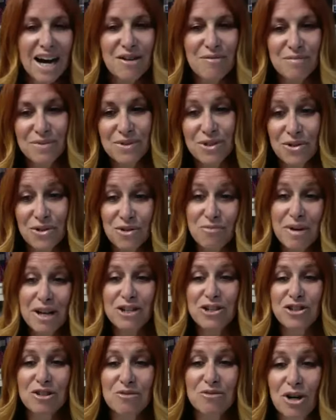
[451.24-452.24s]
so you
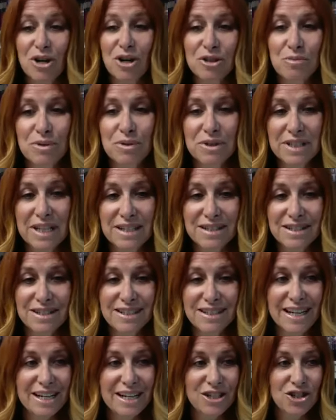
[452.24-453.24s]
mentioned multiple
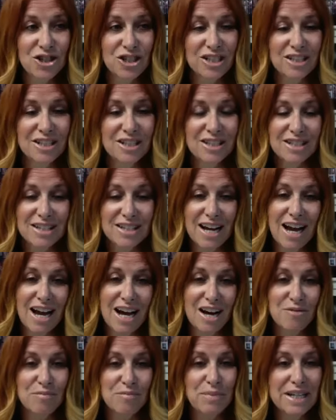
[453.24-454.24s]
destinations,
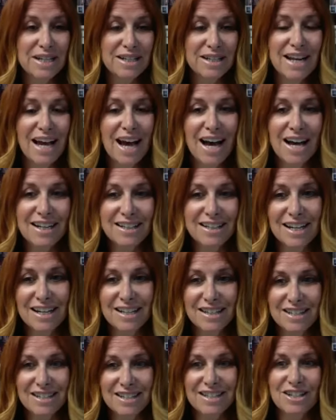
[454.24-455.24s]
but not
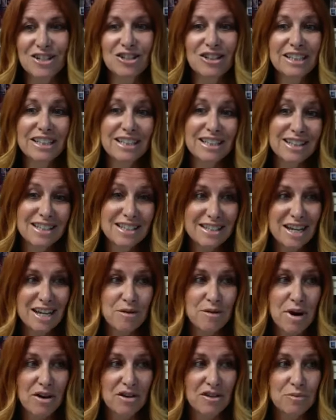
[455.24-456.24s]
necessarily in the
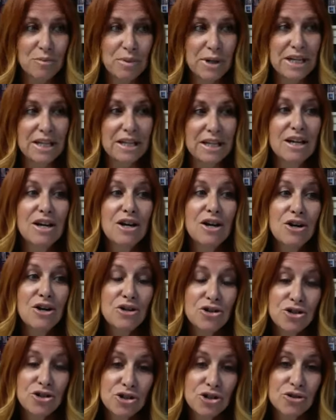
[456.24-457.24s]
same RFP.
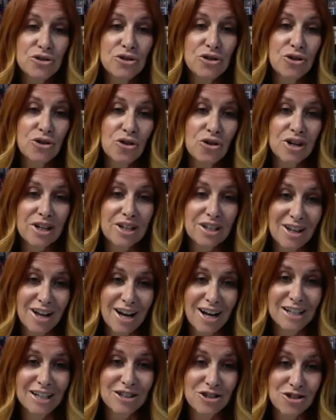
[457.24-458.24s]
Do your
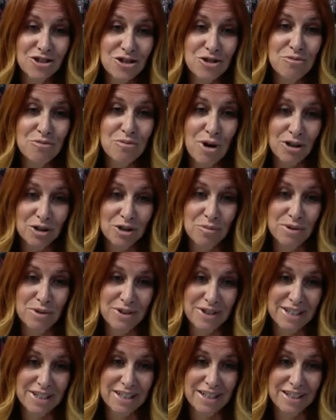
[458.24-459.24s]
clients do multiple
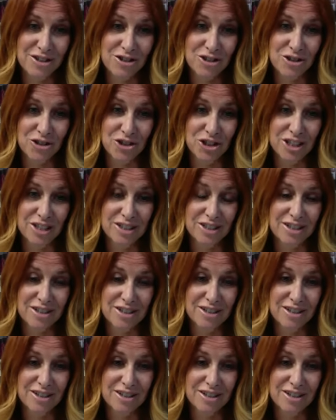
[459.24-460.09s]
city searches?